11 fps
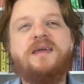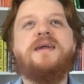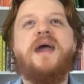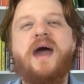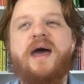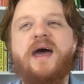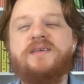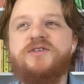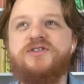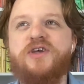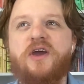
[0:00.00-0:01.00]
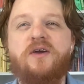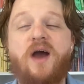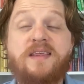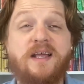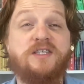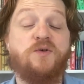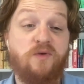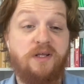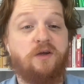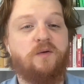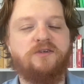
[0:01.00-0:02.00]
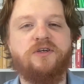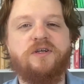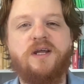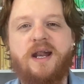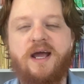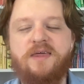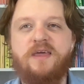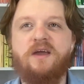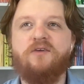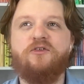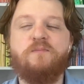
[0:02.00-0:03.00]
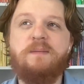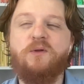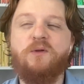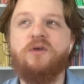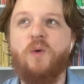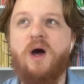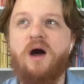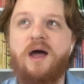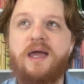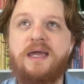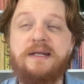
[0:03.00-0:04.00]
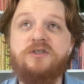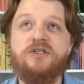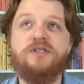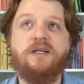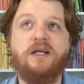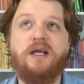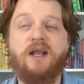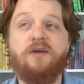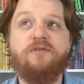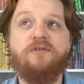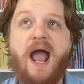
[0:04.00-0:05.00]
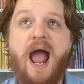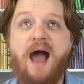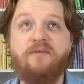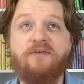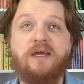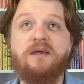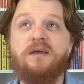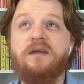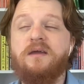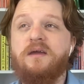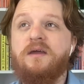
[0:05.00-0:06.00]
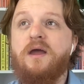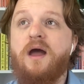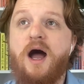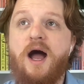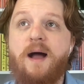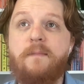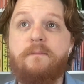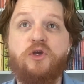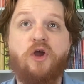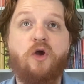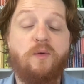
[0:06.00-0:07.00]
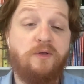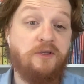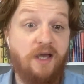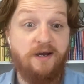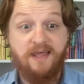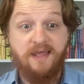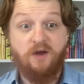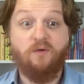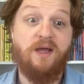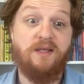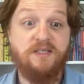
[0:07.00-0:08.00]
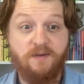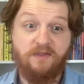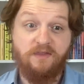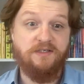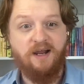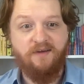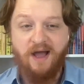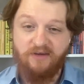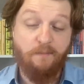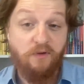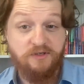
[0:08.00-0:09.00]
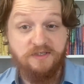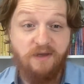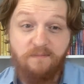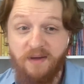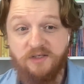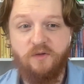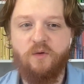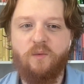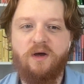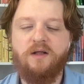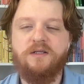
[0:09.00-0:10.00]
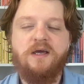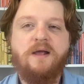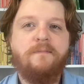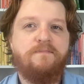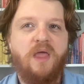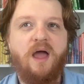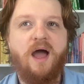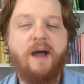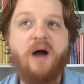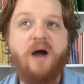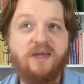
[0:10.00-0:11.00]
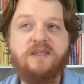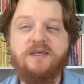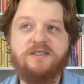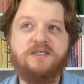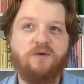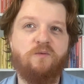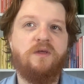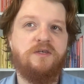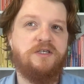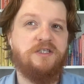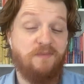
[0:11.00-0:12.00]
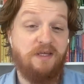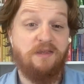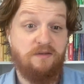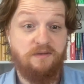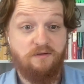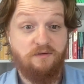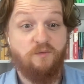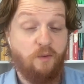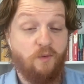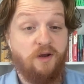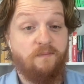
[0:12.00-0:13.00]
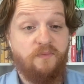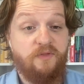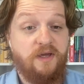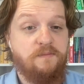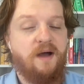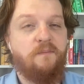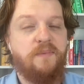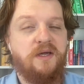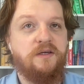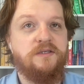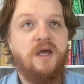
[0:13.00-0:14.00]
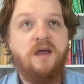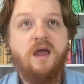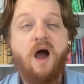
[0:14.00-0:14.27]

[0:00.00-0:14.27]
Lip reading: Yeah, so I think that's a really good question, and I think for people who are interested in kind of having, turning their career to something that's kind of having a positive impact on the world, I think this is something that you really want to think about because